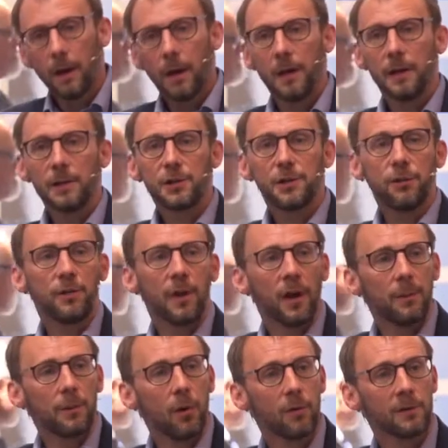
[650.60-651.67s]
An issue that
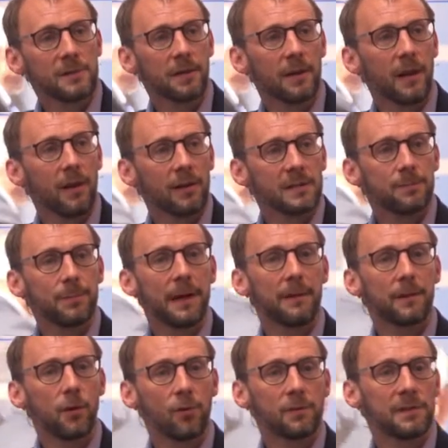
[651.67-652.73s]
I'm constantly asked about in
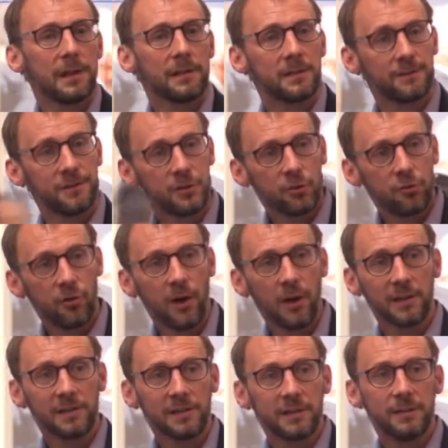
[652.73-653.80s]
the context of
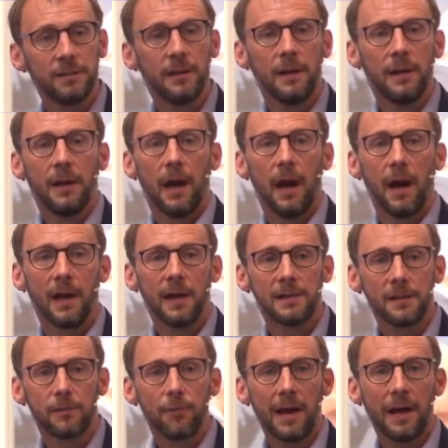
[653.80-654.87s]
trust
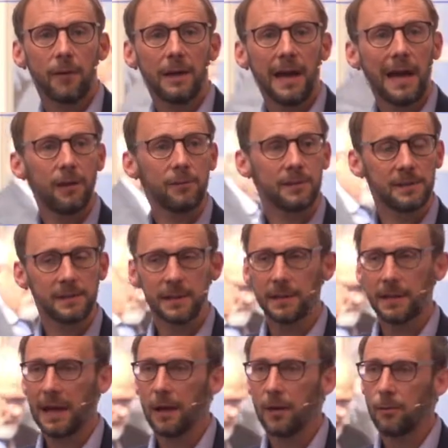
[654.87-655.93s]
is around
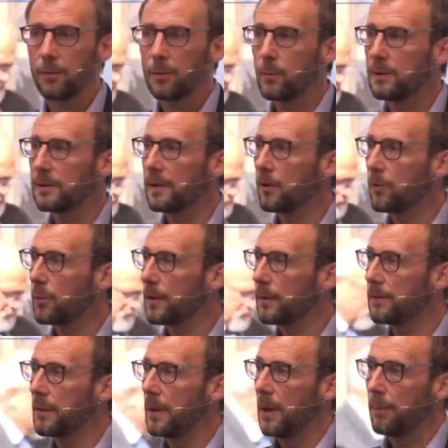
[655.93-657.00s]
how we deal
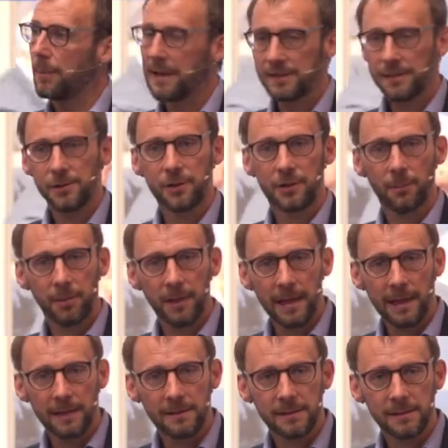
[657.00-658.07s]
with passenger
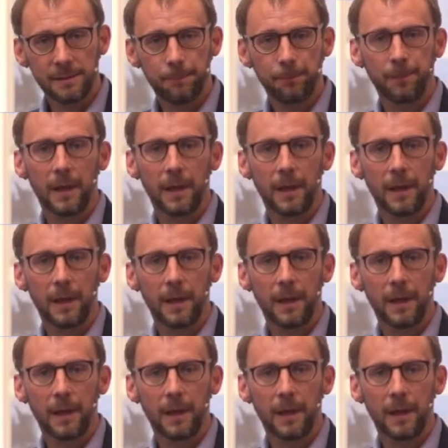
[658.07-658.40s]
complaints.